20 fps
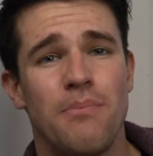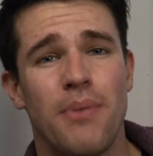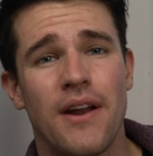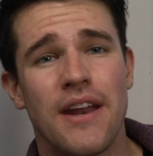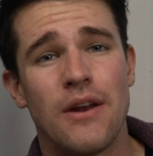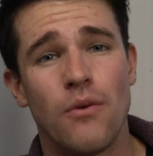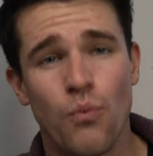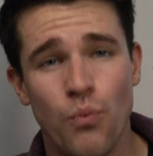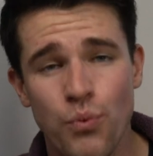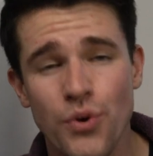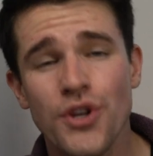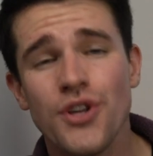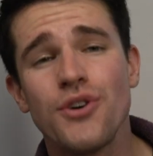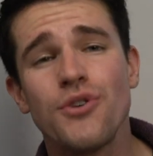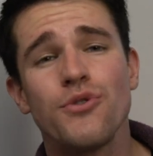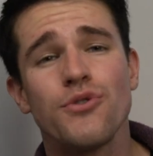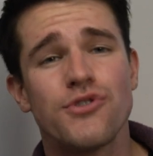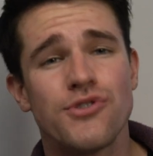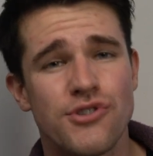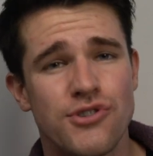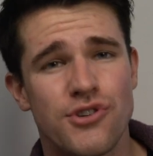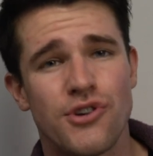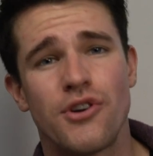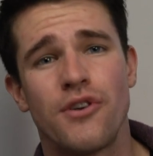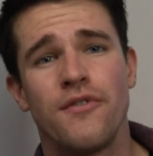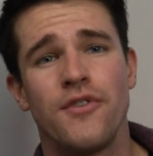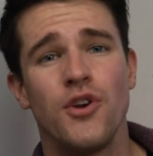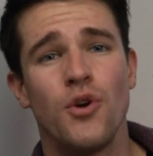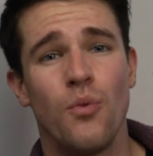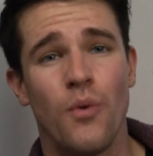but it will
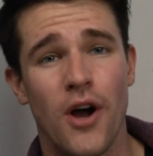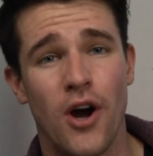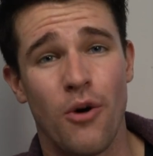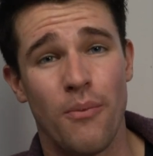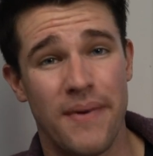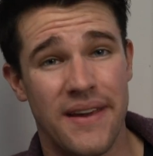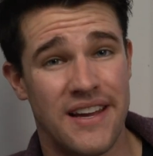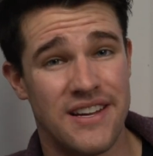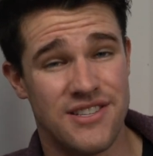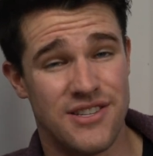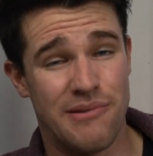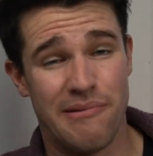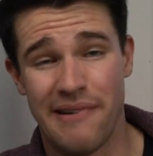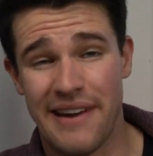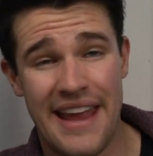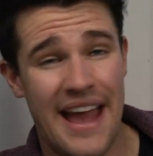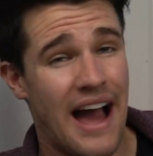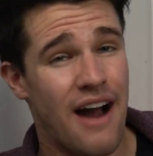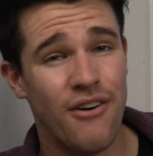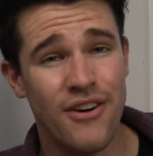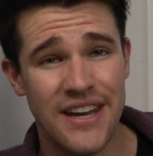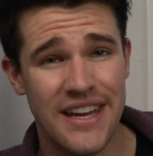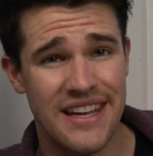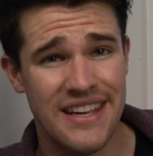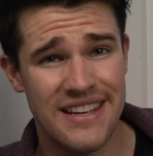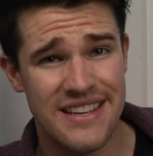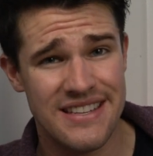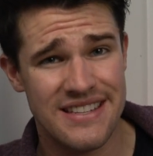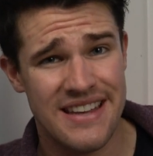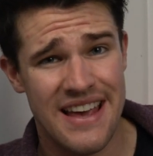serve you well, because the
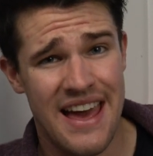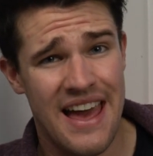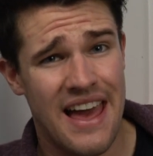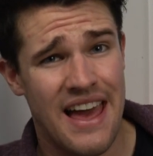reality is